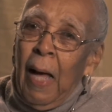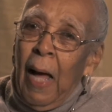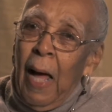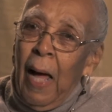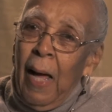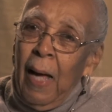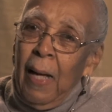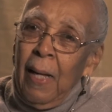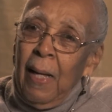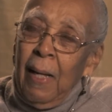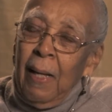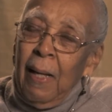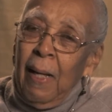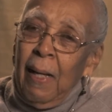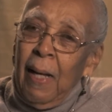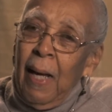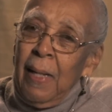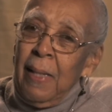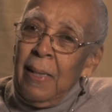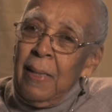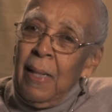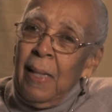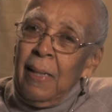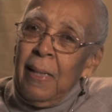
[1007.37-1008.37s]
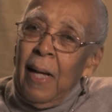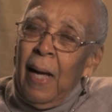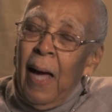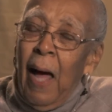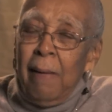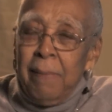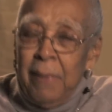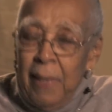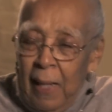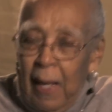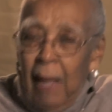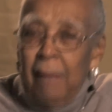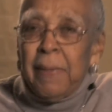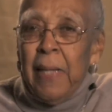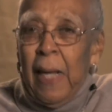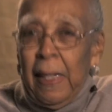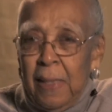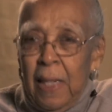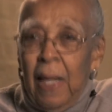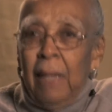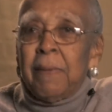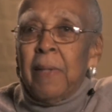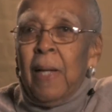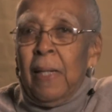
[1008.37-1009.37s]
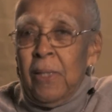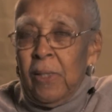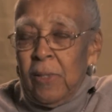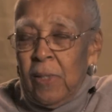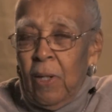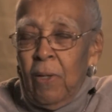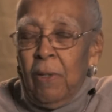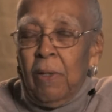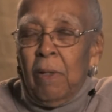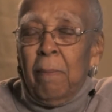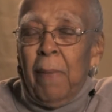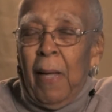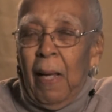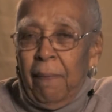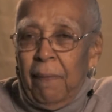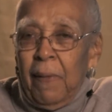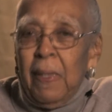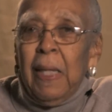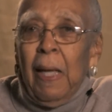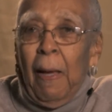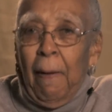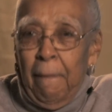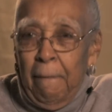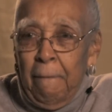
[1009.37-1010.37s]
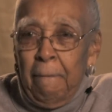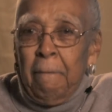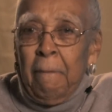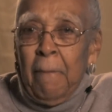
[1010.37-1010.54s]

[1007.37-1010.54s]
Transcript: in Louisville to talk about. I just heard about it, yeah.